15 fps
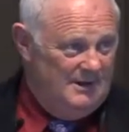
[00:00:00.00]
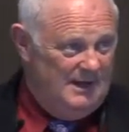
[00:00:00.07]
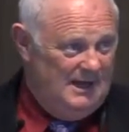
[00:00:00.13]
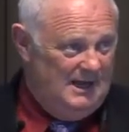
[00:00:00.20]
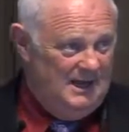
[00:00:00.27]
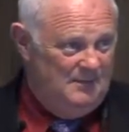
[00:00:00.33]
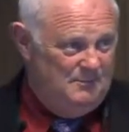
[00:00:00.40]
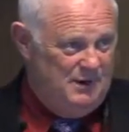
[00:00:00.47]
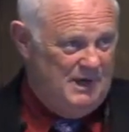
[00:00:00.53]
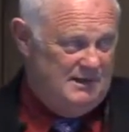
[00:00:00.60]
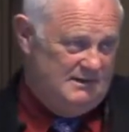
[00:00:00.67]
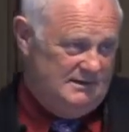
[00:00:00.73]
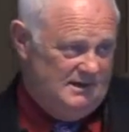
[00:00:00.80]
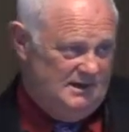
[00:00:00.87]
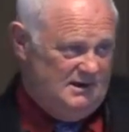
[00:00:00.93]
Uh,
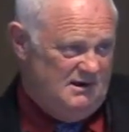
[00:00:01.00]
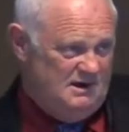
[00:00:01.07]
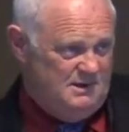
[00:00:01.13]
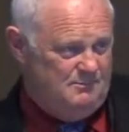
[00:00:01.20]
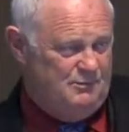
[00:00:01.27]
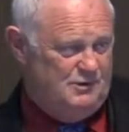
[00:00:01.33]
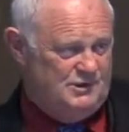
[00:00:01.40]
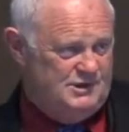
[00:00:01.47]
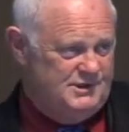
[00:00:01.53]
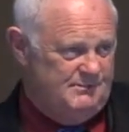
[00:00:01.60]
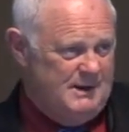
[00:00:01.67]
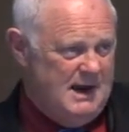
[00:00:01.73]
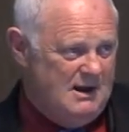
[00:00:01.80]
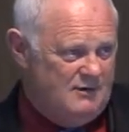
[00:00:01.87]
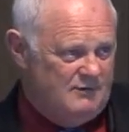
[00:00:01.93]
but, you know, you push the
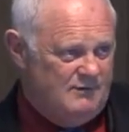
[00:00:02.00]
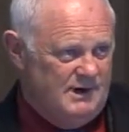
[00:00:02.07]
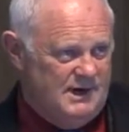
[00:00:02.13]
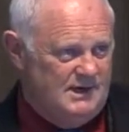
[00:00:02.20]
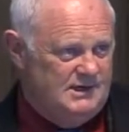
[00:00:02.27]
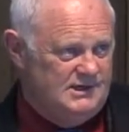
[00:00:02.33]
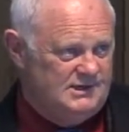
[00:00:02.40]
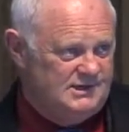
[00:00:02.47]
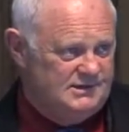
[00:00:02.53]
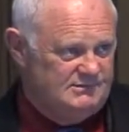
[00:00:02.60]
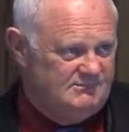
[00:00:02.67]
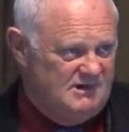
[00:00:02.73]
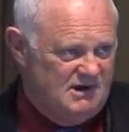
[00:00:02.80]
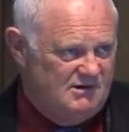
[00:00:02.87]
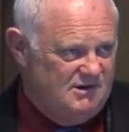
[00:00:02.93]
boundaries,
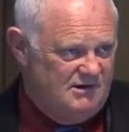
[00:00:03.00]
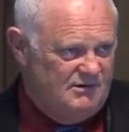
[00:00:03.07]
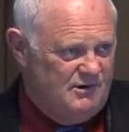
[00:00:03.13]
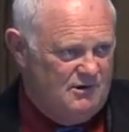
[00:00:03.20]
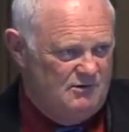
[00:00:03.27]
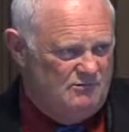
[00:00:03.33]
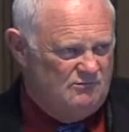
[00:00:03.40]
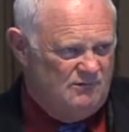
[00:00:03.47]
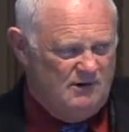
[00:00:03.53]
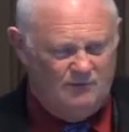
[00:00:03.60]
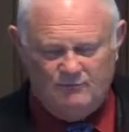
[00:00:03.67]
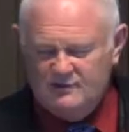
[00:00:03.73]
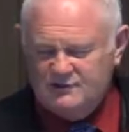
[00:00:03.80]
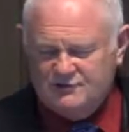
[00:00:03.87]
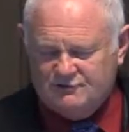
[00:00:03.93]
there, there are no real
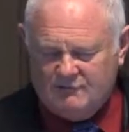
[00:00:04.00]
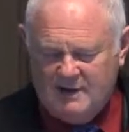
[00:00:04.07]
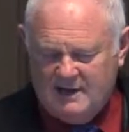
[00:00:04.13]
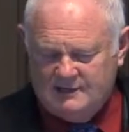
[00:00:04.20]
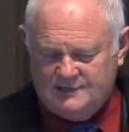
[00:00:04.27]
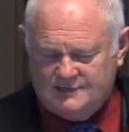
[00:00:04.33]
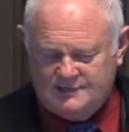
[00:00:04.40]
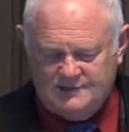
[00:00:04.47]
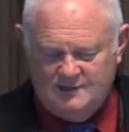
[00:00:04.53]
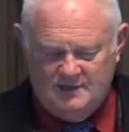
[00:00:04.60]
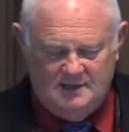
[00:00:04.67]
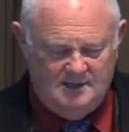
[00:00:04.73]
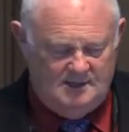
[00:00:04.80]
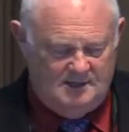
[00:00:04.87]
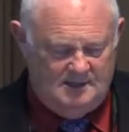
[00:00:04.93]
restraints.
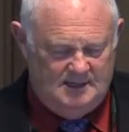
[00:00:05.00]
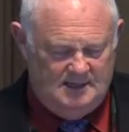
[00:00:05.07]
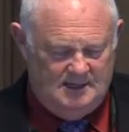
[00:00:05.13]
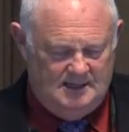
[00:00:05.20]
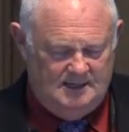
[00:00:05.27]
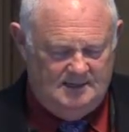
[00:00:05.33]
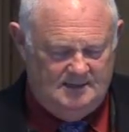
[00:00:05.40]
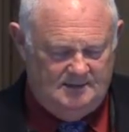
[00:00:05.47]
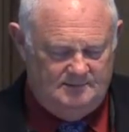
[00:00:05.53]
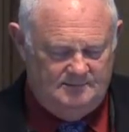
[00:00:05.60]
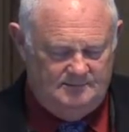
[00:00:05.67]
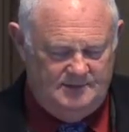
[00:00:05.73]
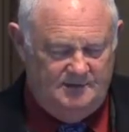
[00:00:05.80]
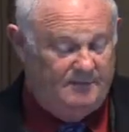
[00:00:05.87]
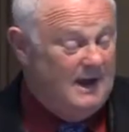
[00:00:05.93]
Uh,
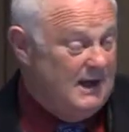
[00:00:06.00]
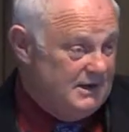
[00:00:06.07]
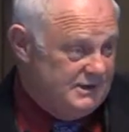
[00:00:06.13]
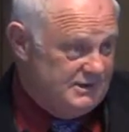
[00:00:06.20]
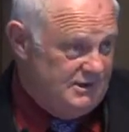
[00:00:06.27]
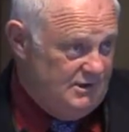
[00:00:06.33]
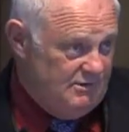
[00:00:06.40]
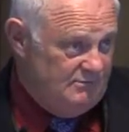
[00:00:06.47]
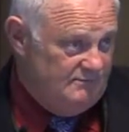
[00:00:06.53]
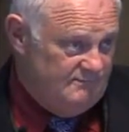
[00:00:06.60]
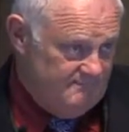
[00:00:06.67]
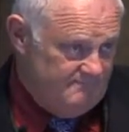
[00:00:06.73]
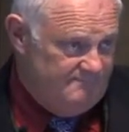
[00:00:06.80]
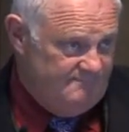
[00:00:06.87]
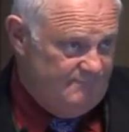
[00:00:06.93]
Nevada is known
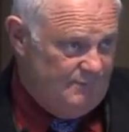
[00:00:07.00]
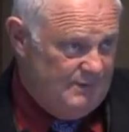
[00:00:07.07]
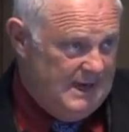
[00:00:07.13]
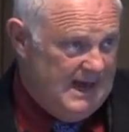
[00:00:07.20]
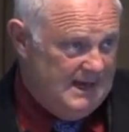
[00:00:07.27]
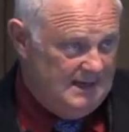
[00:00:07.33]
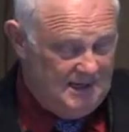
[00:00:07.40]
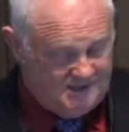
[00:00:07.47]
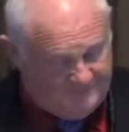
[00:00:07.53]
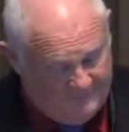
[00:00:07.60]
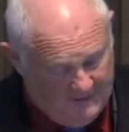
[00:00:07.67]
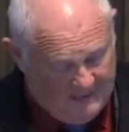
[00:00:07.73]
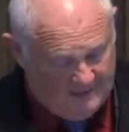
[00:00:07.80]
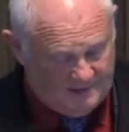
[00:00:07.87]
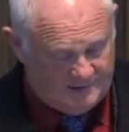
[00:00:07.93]
for that, Las
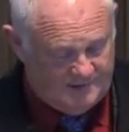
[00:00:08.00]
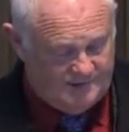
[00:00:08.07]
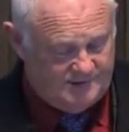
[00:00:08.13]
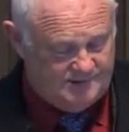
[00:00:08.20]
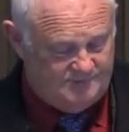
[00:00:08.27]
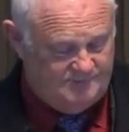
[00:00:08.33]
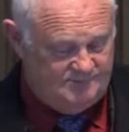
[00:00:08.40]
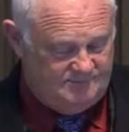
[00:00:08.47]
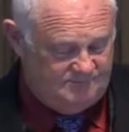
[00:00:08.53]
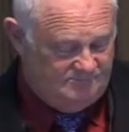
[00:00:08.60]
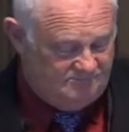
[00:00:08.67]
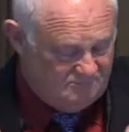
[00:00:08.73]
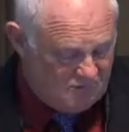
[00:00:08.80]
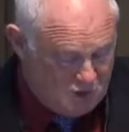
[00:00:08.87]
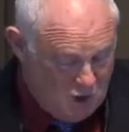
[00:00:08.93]
Vegas is
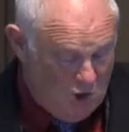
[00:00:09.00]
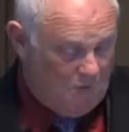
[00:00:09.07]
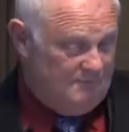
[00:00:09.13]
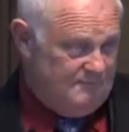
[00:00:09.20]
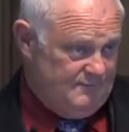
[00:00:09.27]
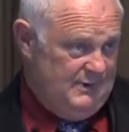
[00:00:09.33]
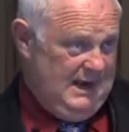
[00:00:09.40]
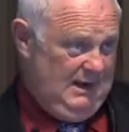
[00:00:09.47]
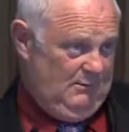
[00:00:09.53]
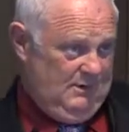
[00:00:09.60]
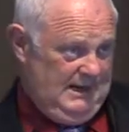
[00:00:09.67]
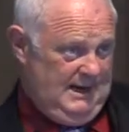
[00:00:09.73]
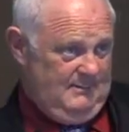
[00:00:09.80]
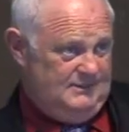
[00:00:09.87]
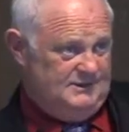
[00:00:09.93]
known for that.
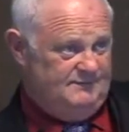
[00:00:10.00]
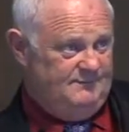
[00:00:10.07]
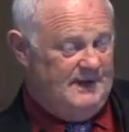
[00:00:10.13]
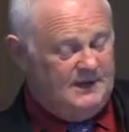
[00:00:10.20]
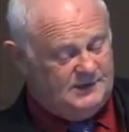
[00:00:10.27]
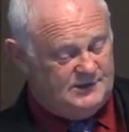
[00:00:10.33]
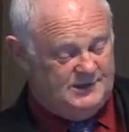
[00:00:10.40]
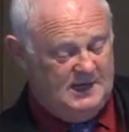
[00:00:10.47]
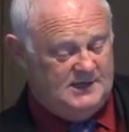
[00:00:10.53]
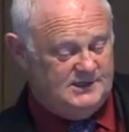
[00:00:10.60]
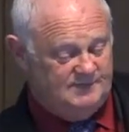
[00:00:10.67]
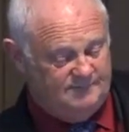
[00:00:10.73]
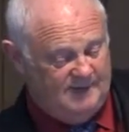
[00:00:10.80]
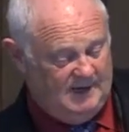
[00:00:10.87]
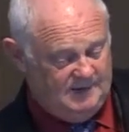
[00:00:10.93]
What happens in Vegas stays
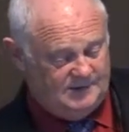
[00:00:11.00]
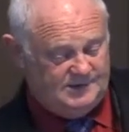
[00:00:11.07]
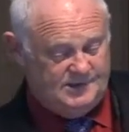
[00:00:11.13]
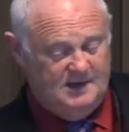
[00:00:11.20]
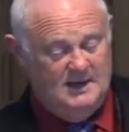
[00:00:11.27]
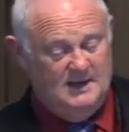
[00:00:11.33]
in Vegas.